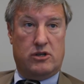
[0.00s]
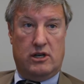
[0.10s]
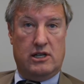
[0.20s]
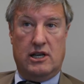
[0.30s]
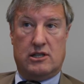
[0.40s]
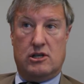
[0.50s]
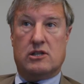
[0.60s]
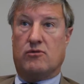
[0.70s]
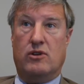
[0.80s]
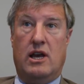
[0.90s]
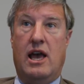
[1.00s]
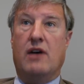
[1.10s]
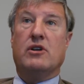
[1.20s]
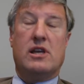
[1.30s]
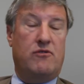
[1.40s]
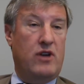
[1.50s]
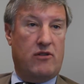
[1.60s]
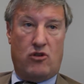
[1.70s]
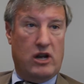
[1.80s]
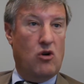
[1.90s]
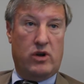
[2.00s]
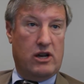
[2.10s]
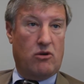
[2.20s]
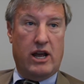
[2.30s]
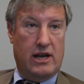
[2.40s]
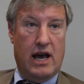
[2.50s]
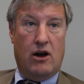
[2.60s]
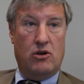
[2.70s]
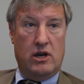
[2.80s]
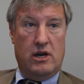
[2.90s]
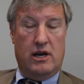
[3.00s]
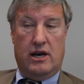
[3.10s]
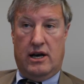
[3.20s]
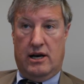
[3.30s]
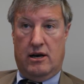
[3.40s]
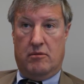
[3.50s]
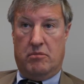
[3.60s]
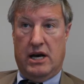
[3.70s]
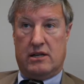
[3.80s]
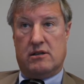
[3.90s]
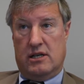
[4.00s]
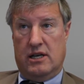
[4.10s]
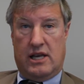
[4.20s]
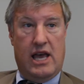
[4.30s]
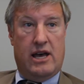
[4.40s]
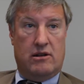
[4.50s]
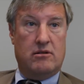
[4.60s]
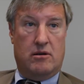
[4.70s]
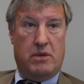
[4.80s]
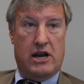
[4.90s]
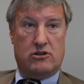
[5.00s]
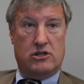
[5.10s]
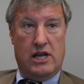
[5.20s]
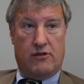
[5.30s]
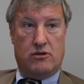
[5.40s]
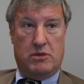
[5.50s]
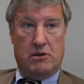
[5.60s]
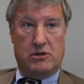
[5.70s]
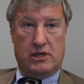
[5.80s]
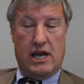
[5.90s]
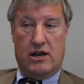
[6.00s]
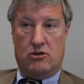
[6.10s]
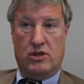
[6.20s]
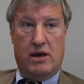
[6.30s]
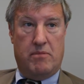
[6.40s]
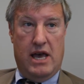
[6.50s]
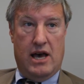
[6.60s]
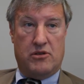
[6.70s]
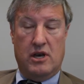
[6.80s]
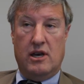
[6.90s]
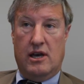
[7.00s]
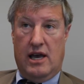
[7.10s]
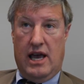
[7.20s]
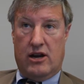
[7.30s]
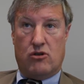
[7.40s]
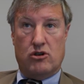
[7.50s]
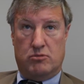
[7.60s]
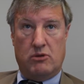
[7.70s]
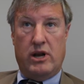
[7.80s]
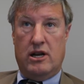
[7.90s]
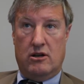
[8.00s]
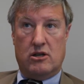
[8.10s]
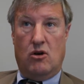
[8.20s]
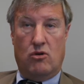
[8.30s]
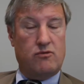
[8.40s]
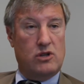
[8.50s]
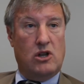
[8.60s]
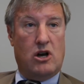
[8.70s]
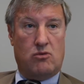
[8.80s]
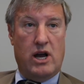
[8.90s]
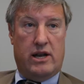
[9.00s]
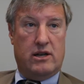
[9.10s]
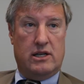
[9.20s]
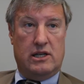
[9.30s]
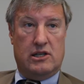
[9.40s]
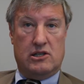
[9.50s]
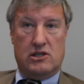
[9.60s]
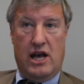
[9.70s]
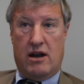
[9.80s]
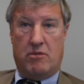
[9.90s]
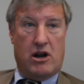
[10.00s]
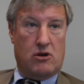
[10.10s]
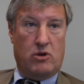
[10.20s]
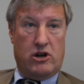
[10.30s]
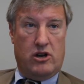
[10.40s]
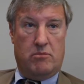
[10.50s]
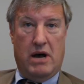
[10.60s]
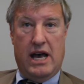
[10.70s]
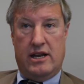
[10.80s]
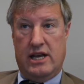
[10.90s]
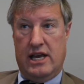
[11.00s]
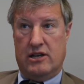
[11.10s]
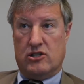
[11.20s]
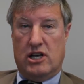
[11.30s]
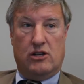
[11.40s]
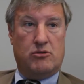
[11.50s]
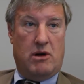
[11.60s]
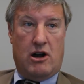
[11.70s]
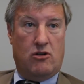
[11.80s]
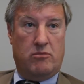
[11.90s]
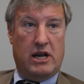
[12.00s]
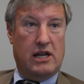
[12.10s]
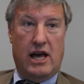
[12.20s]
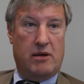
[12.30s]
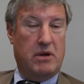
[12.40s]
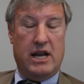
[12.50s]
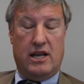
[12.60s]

It's heavily favoring owning right now. But again, buyers just have to be able to kind of do that math. And of course, be ready to own for the long run. This is not a market where you're going to buy today and sell tomorrow and make a lot of money.